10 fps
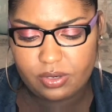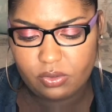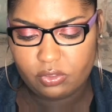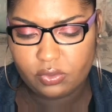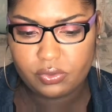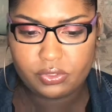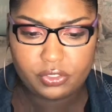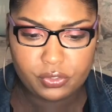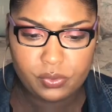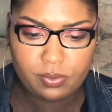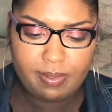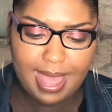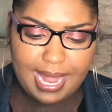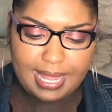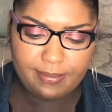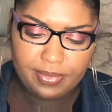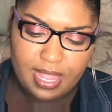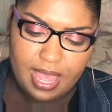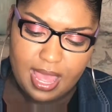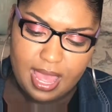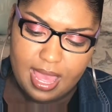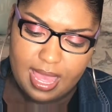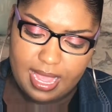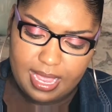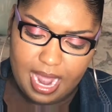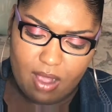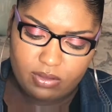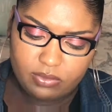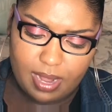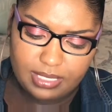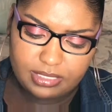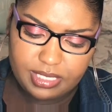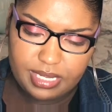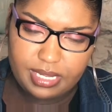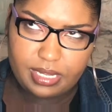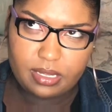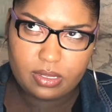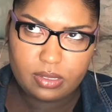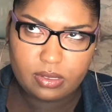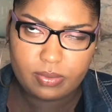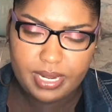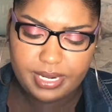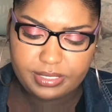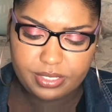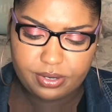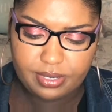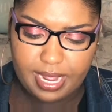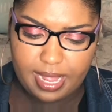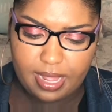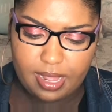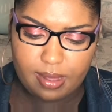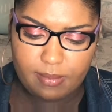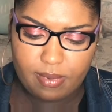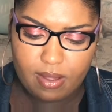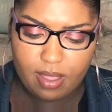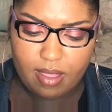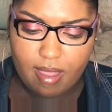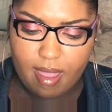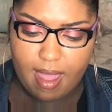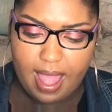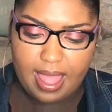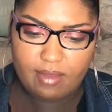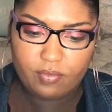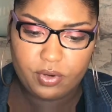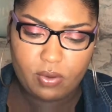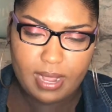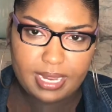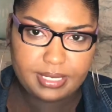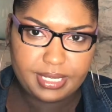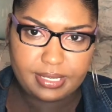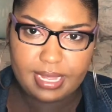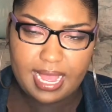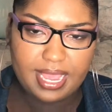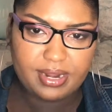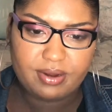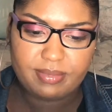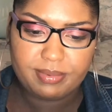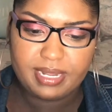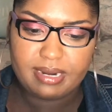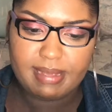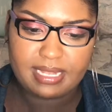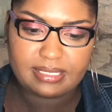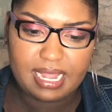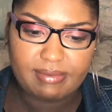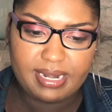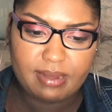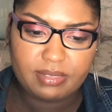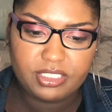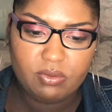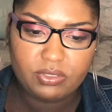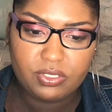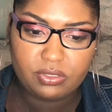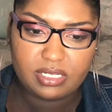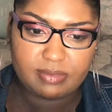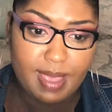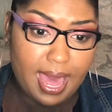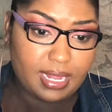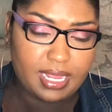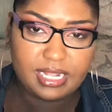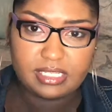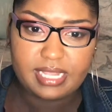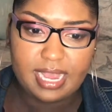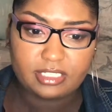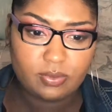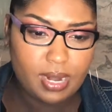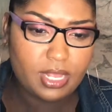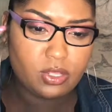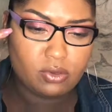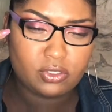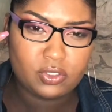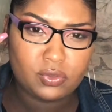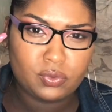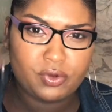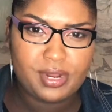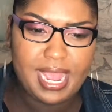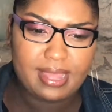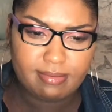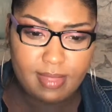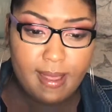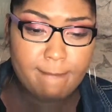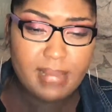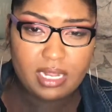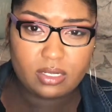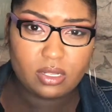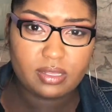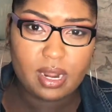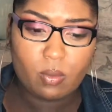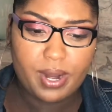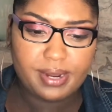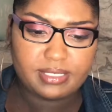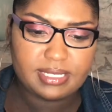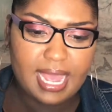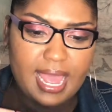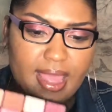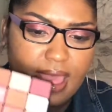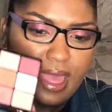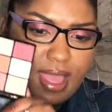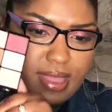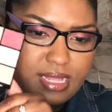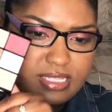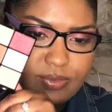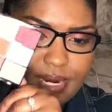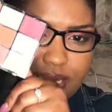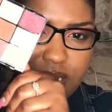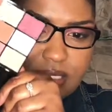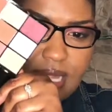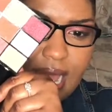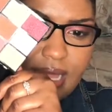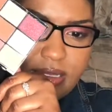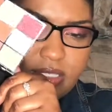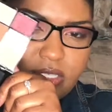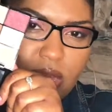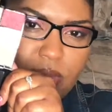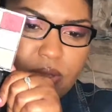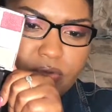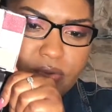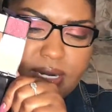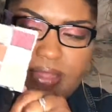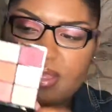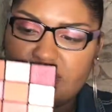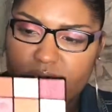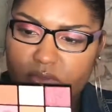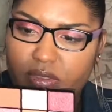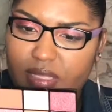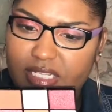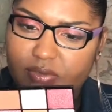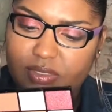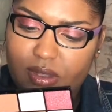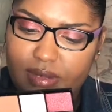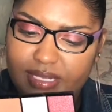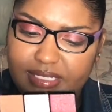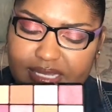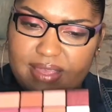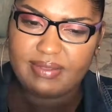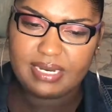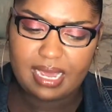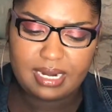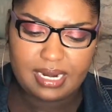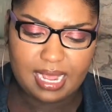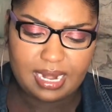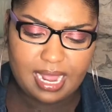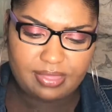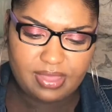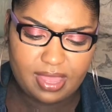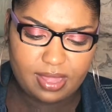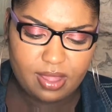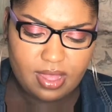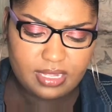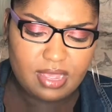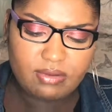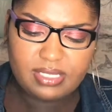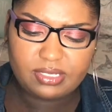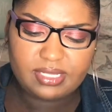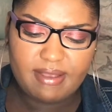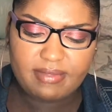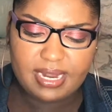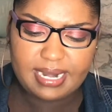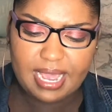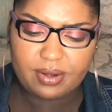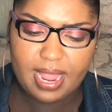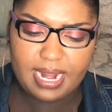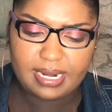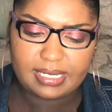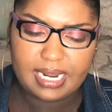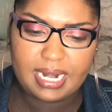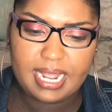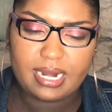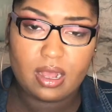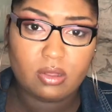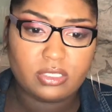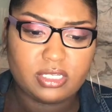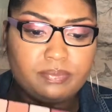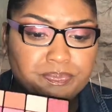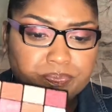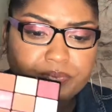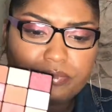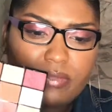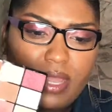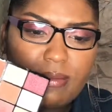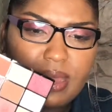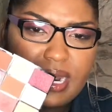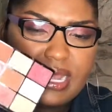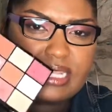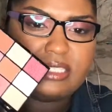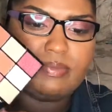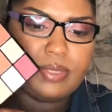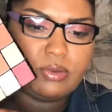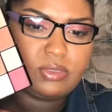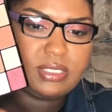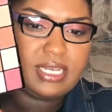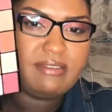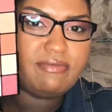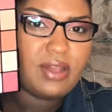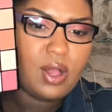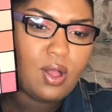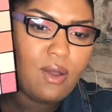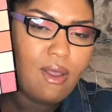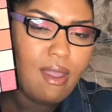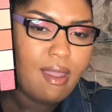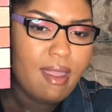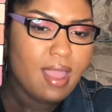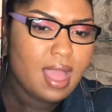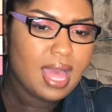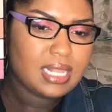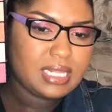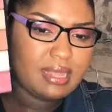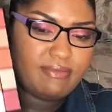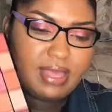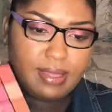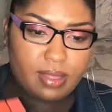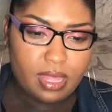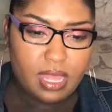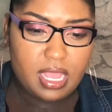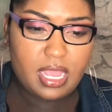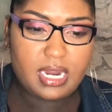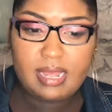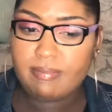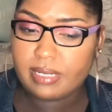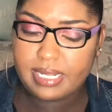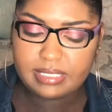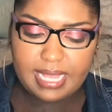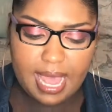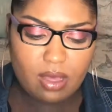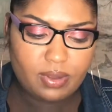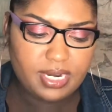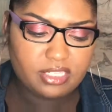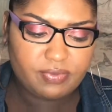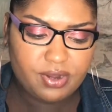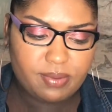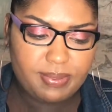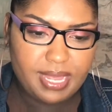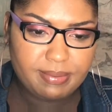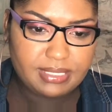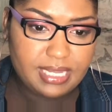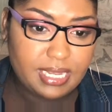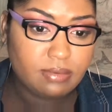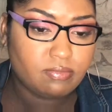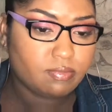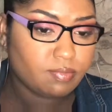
Neutrals 2 palette. And I watching, what is her name? I have no idea. I cannot remember anybody's name right now. But she was using this palette, and this is actually what I used to create my look that I'm wearing today. And this is what it looks like. So beautiful. And I think this was only $7.99. I think it was either $7.99 or $8.99 at Ulta. But it's beautiful. I love it. And it blends out and is very pigmented.